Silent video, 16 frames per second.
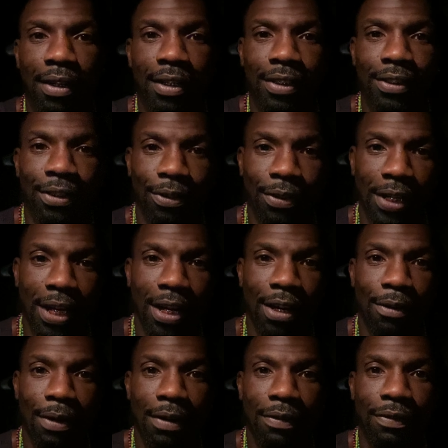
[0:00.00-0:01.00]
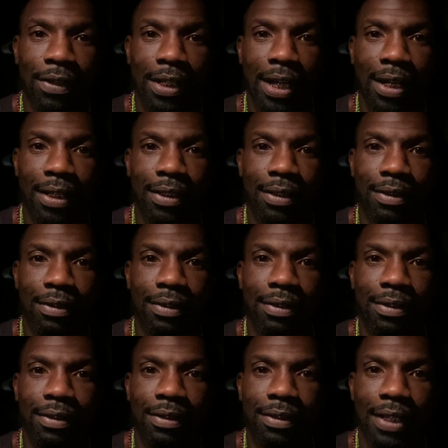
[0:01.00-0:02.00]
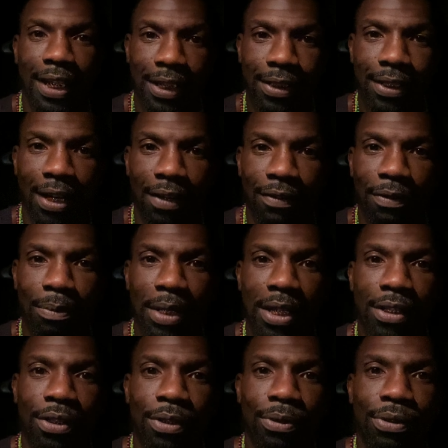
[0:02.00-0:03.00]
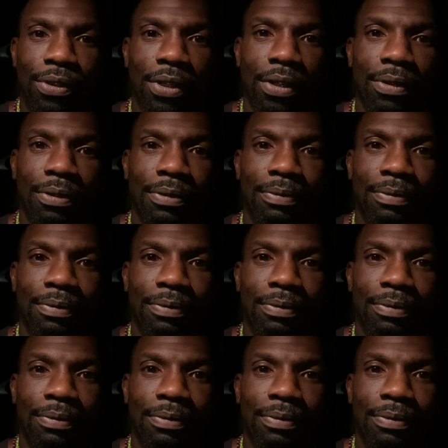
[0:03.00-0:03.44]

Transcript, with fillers: So now I feel like it's time for me to do so.